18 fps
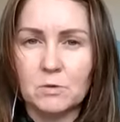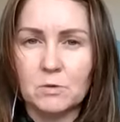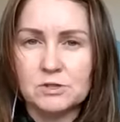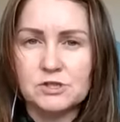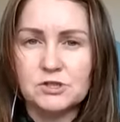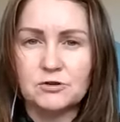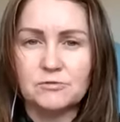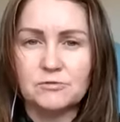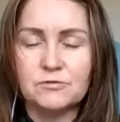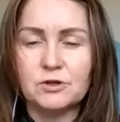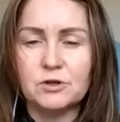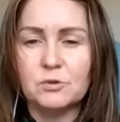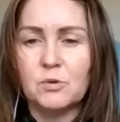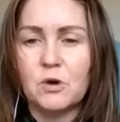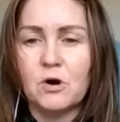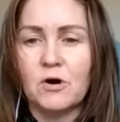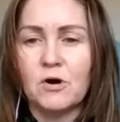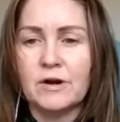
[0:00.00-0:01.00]
What's your
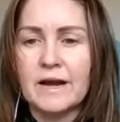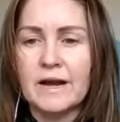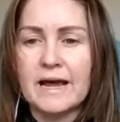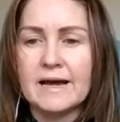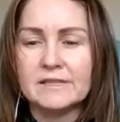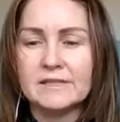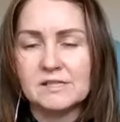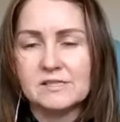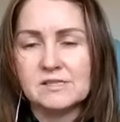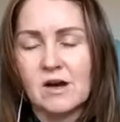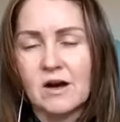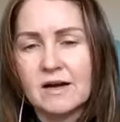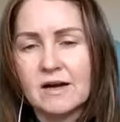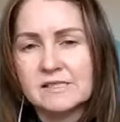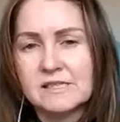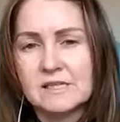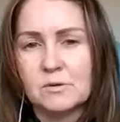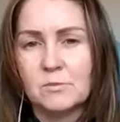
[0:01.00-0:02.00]
view on
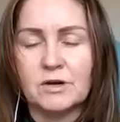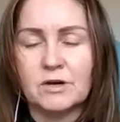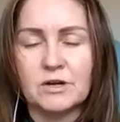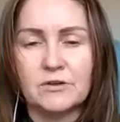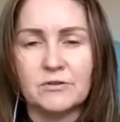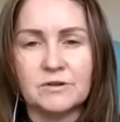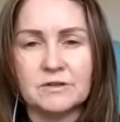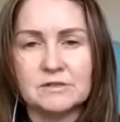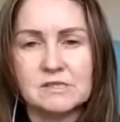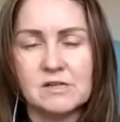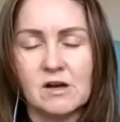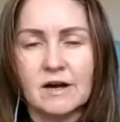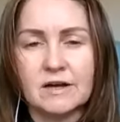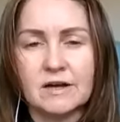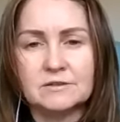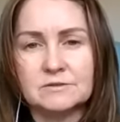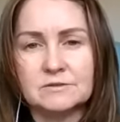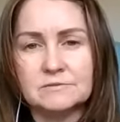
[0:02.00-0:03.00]
exercising while you're in
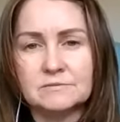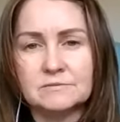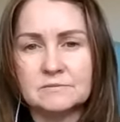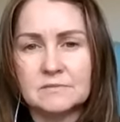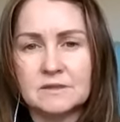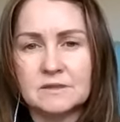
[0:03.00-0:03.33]
cycle?